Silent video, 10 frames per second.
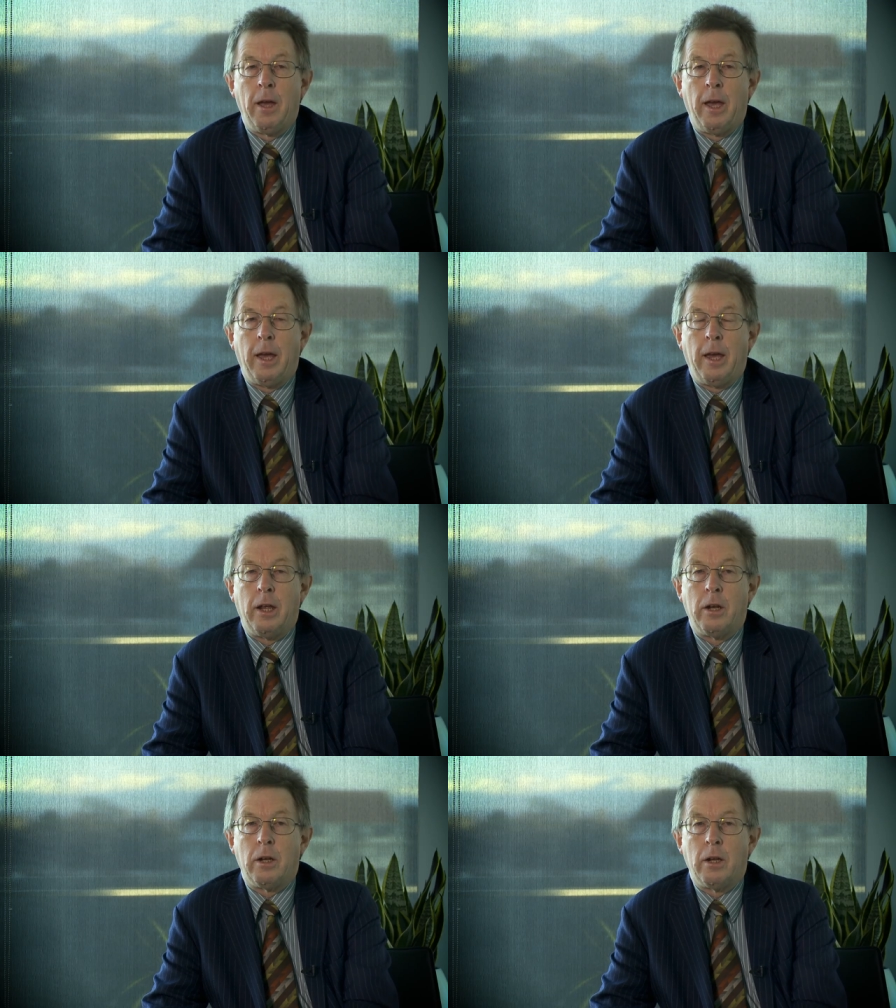
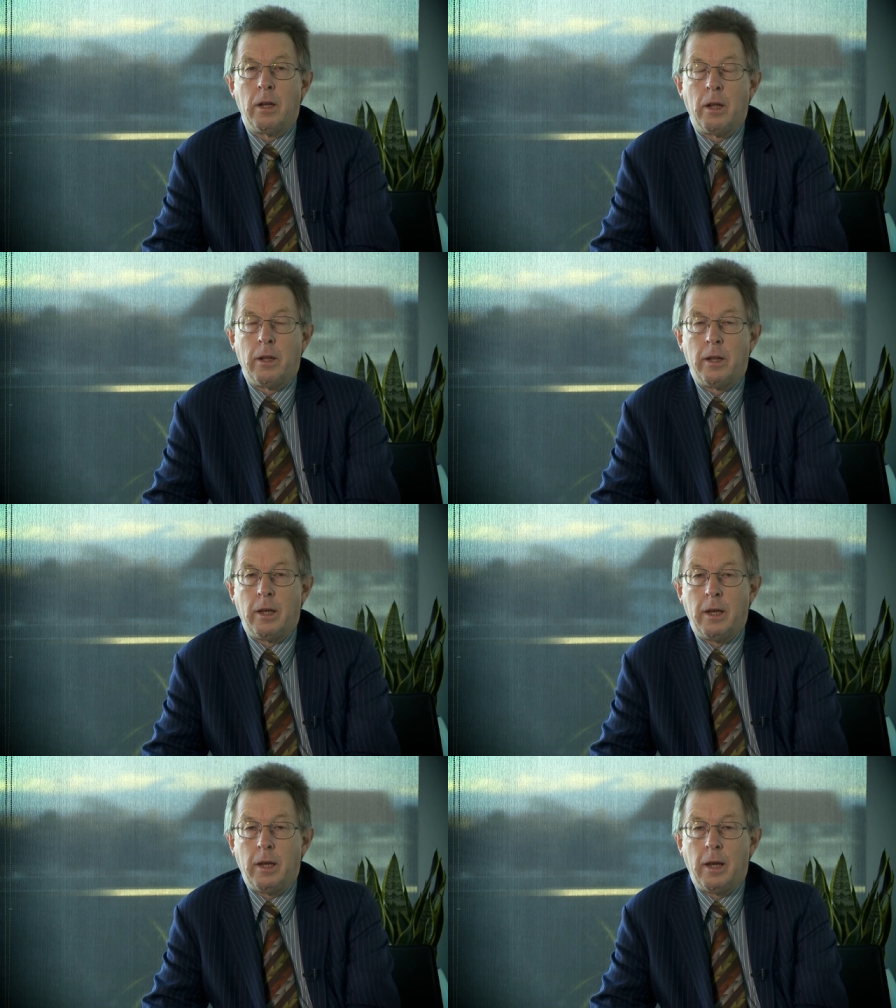And
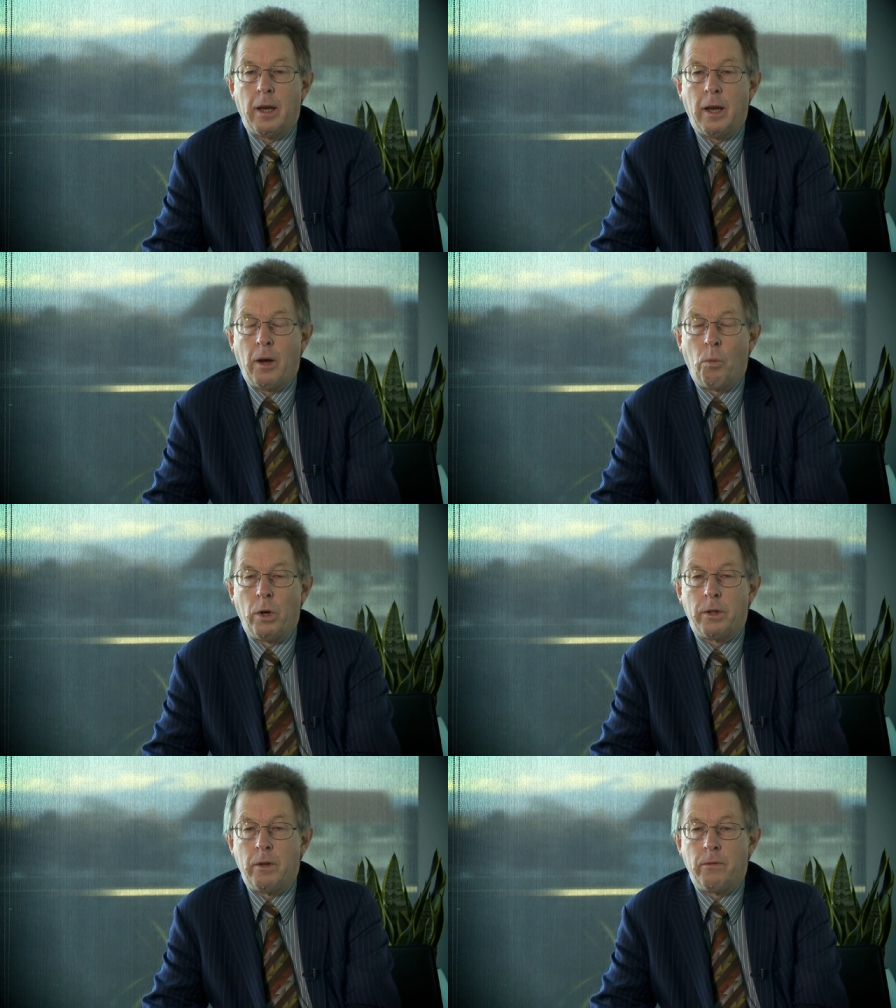the, uh,
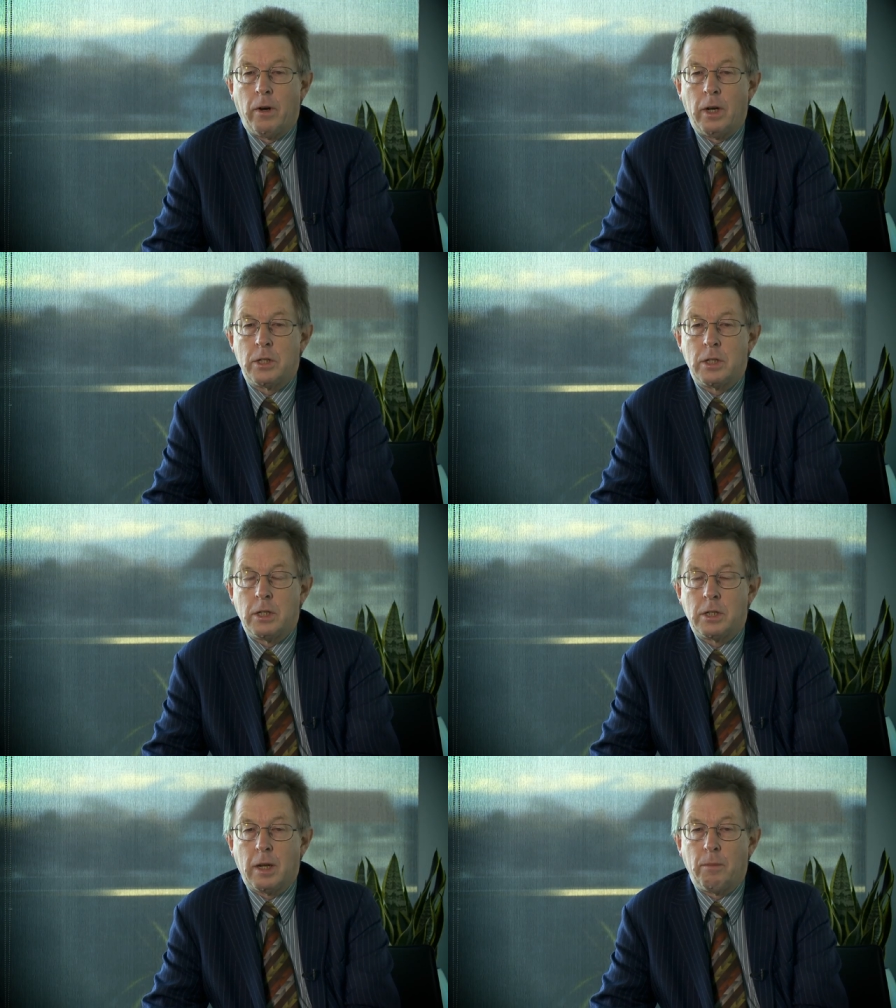what the advice
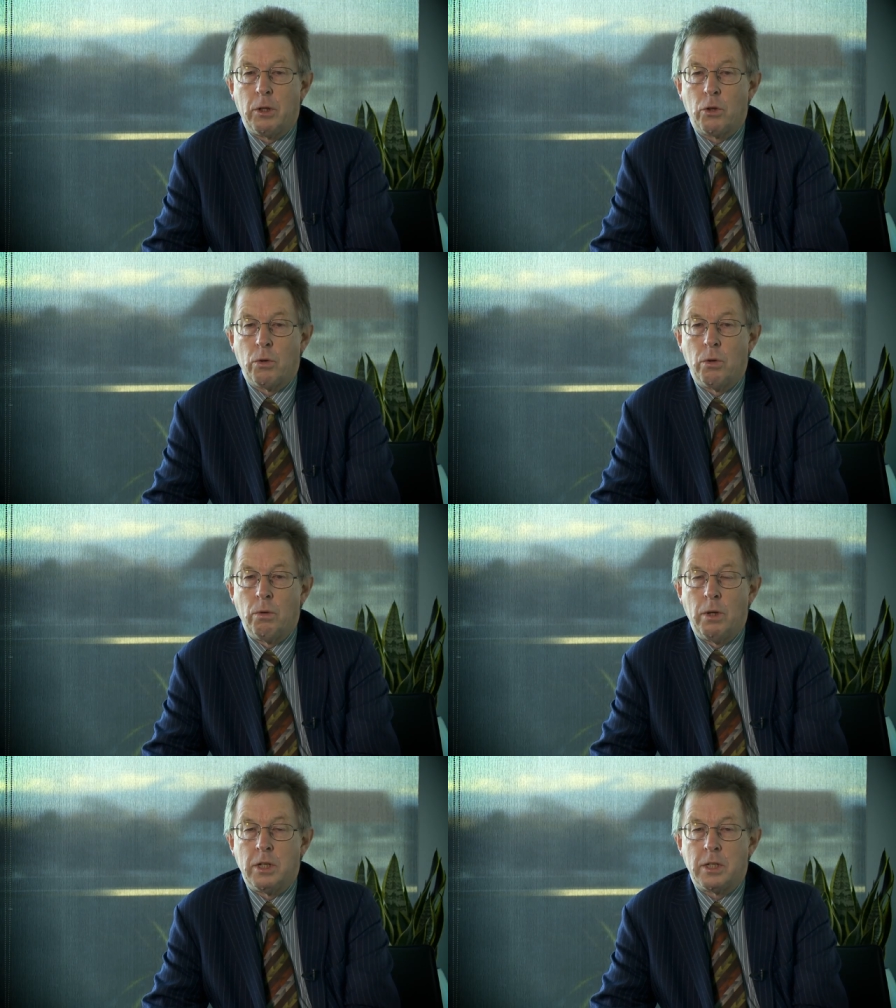is coming
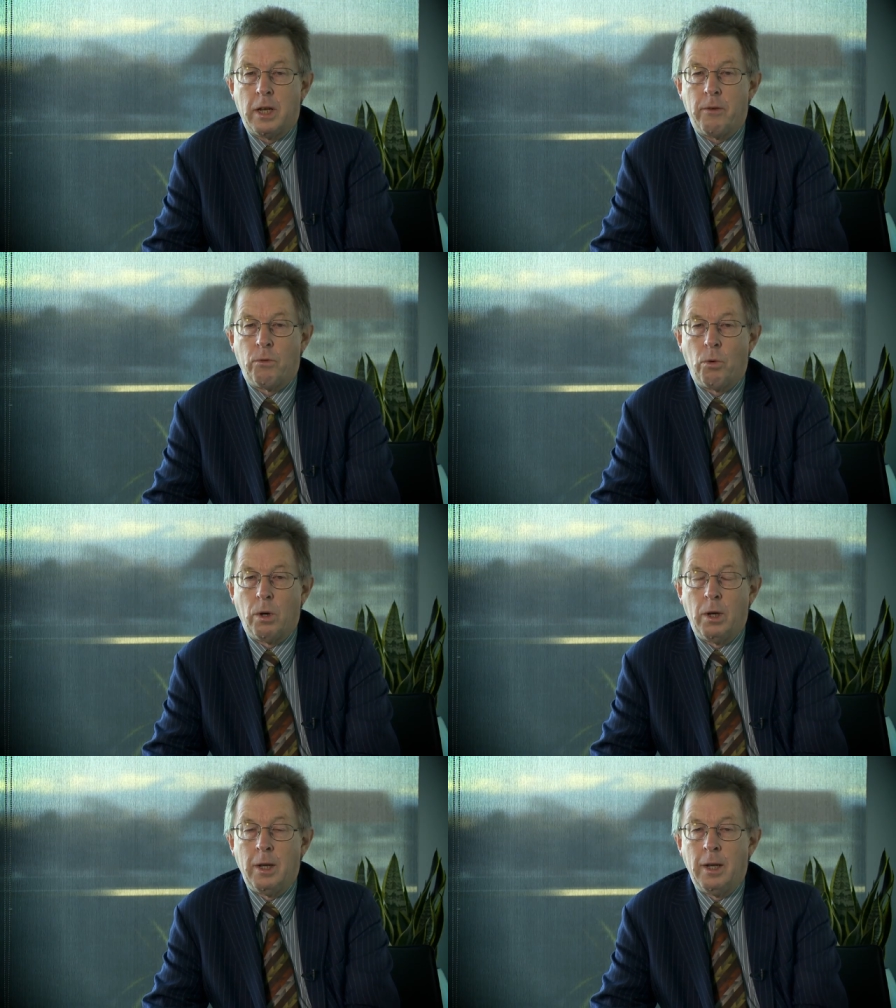through is that
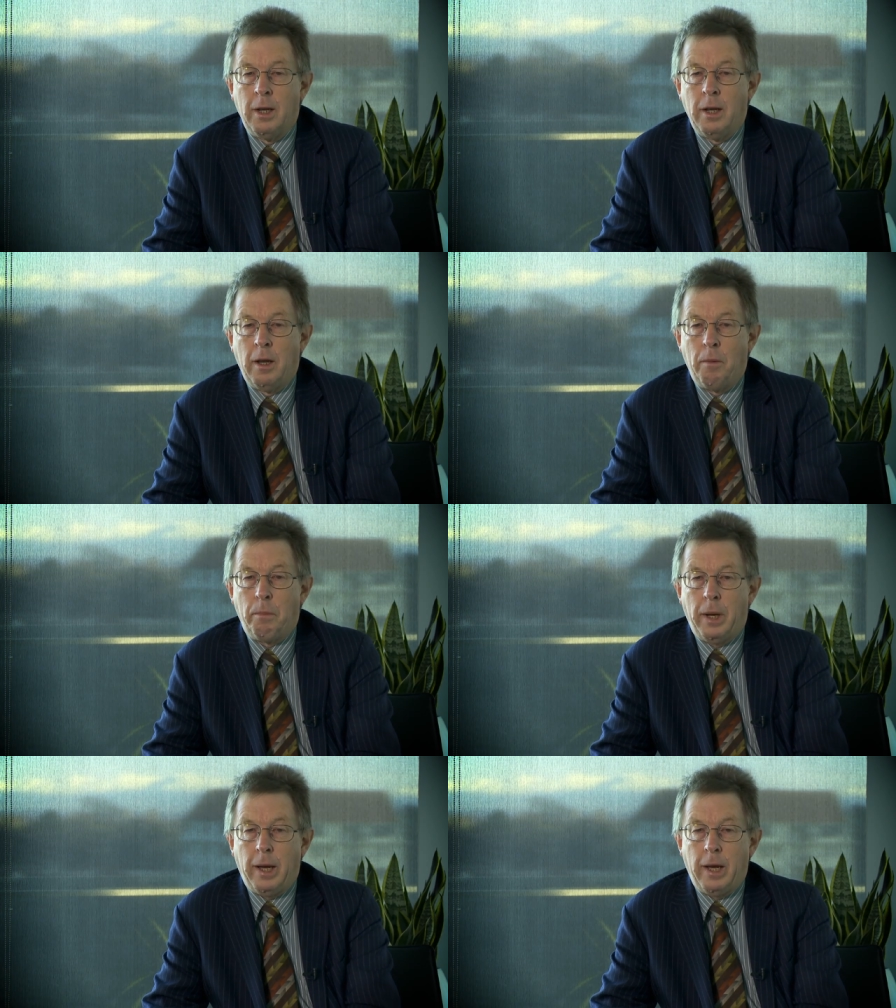for
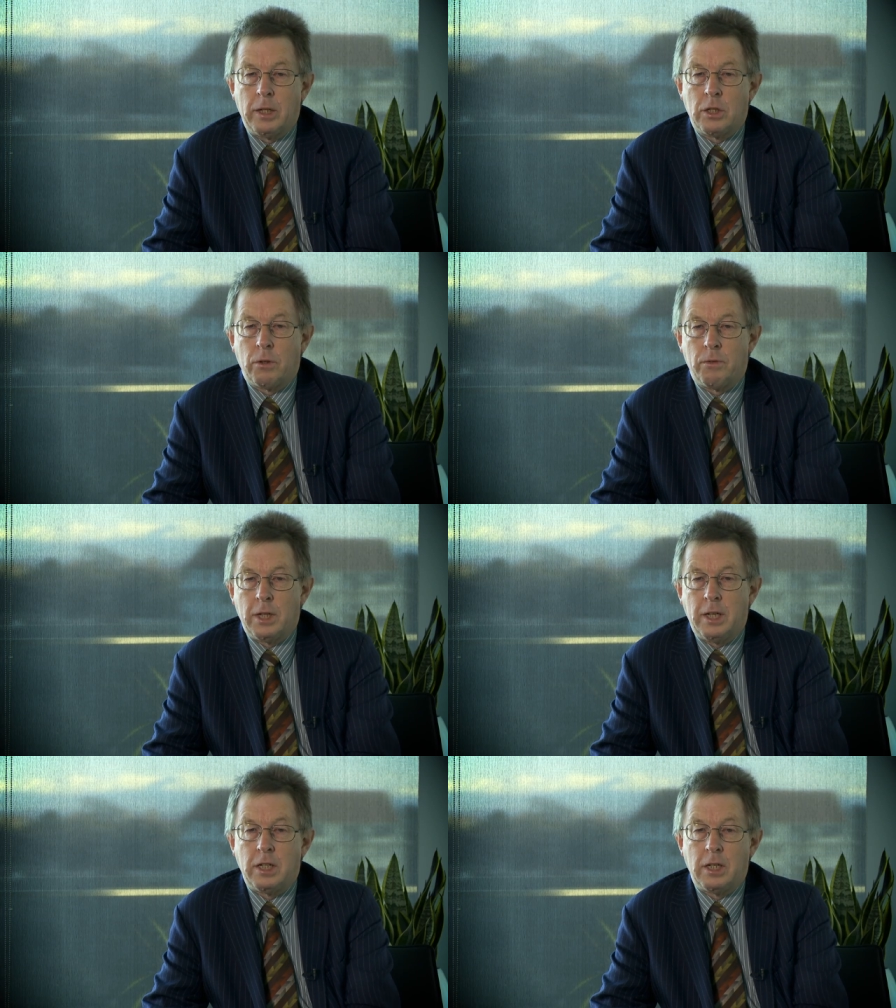parts of
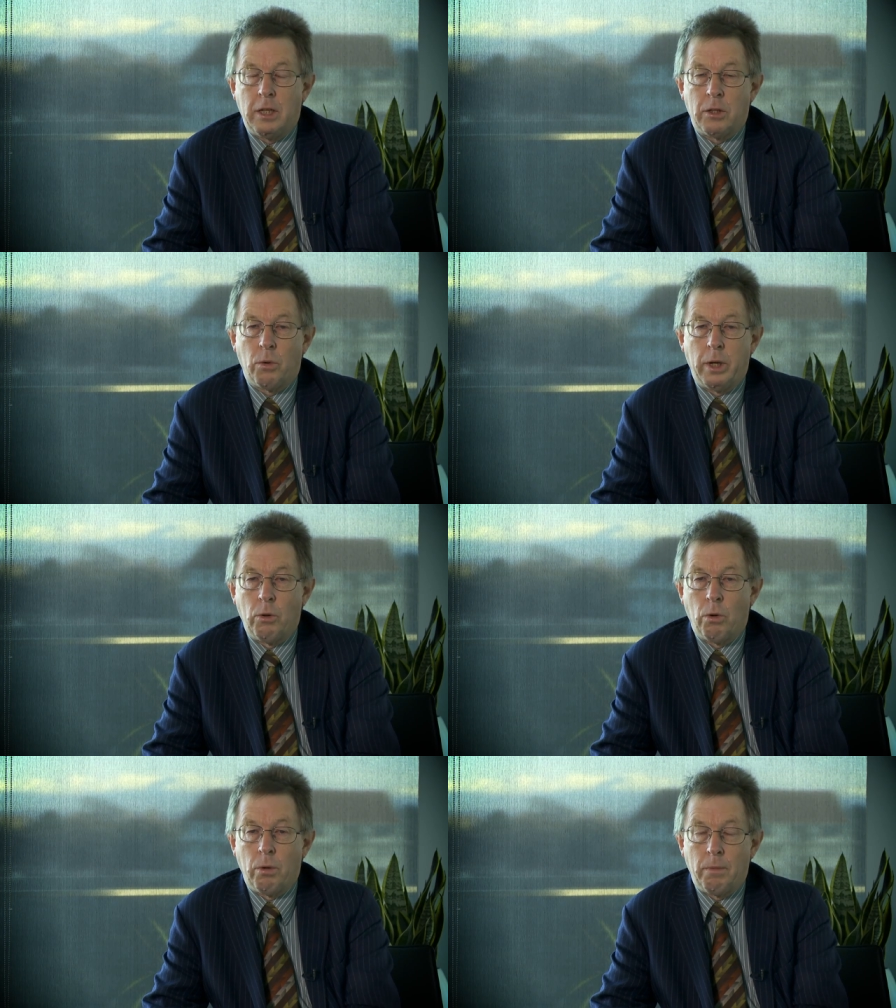T C three,
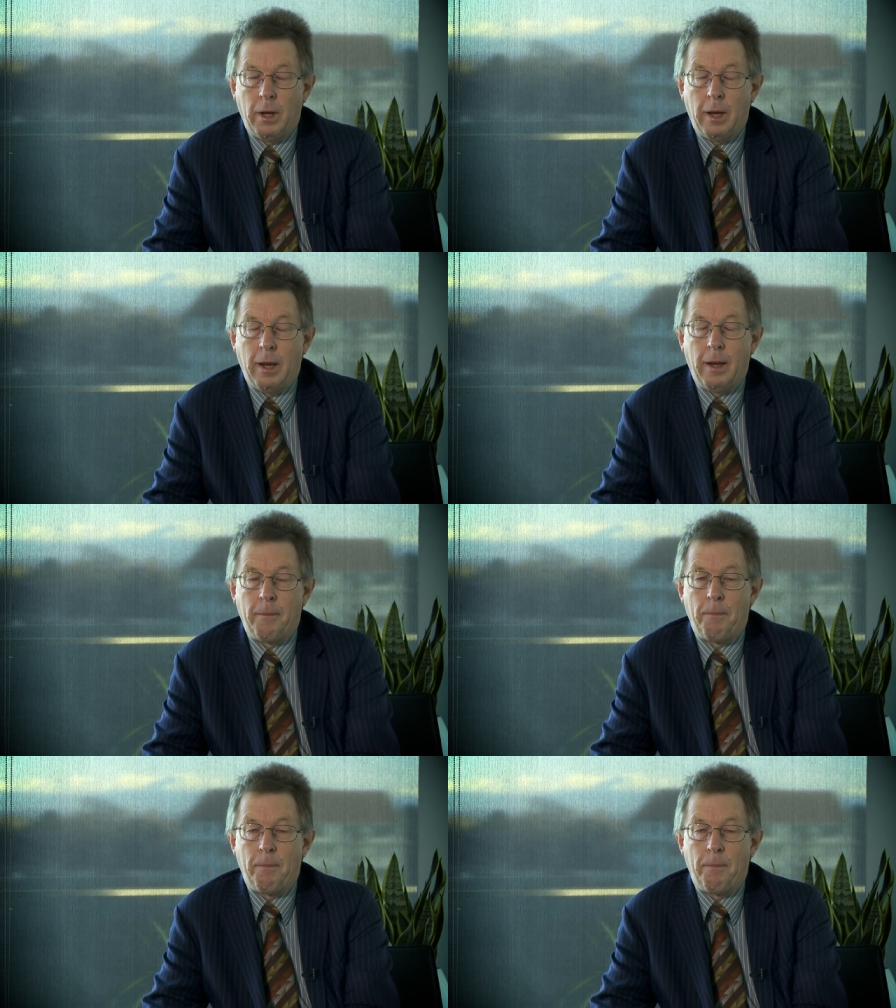or uh,